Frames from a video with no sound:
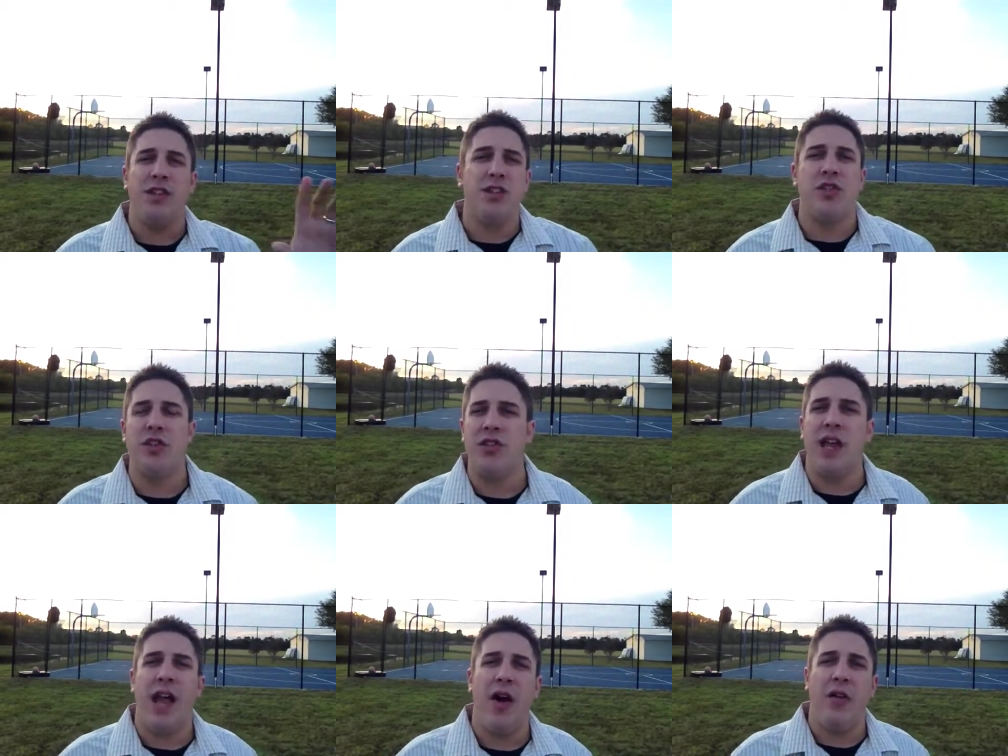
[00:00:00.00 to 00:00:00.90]
and search
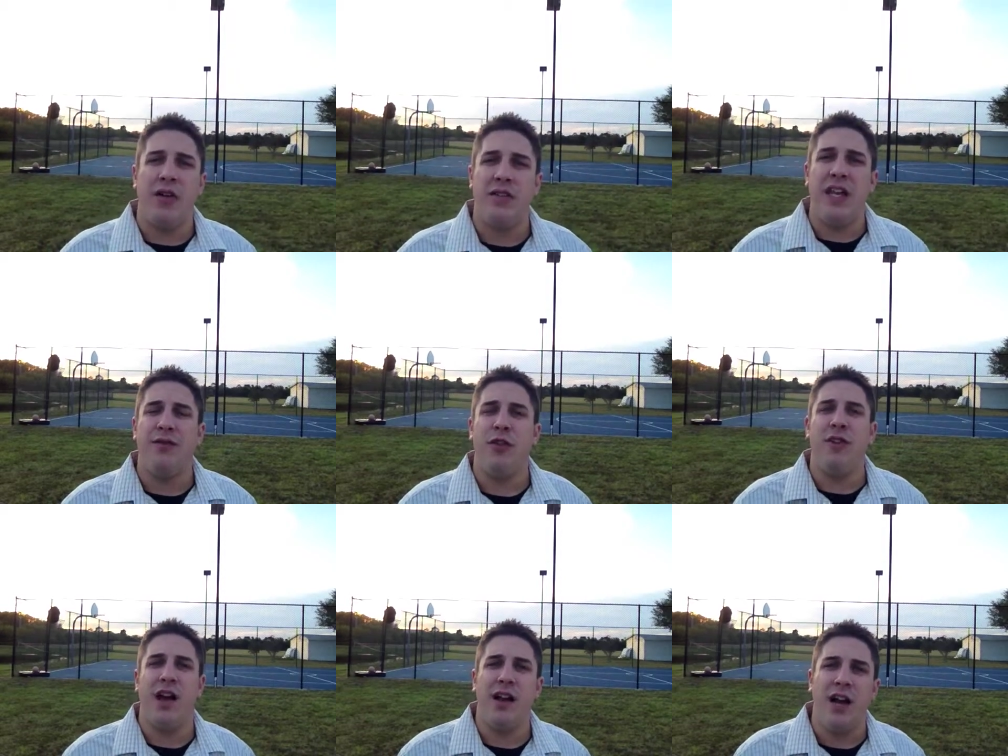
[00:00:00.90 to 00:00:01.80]
that out,
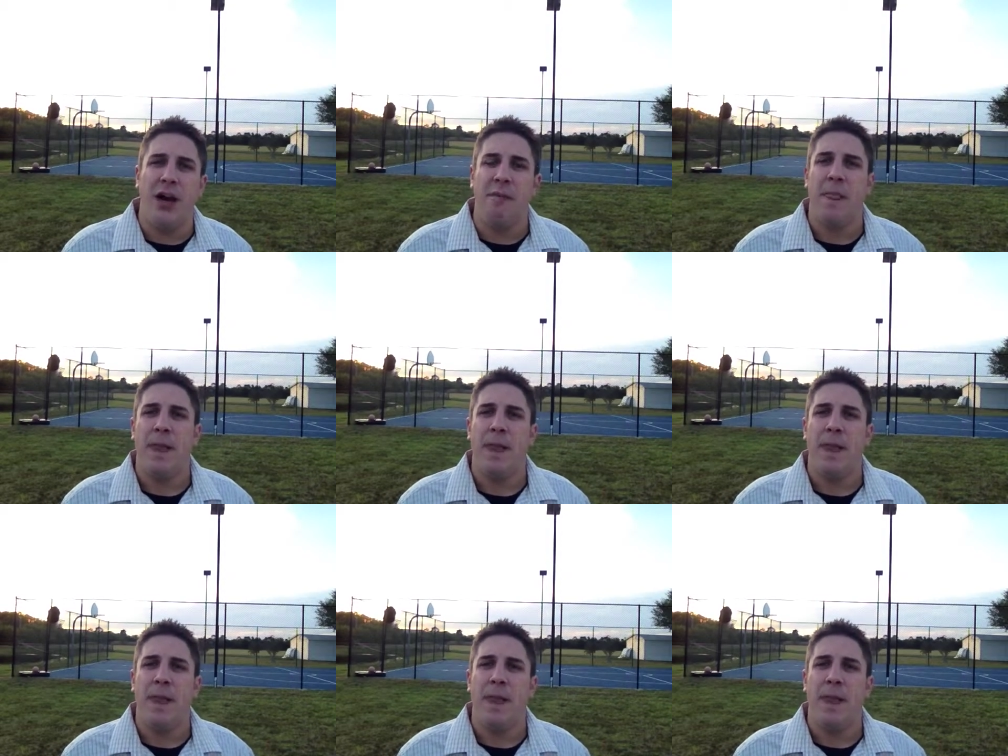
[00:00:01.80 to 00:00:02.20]
teenverve.com.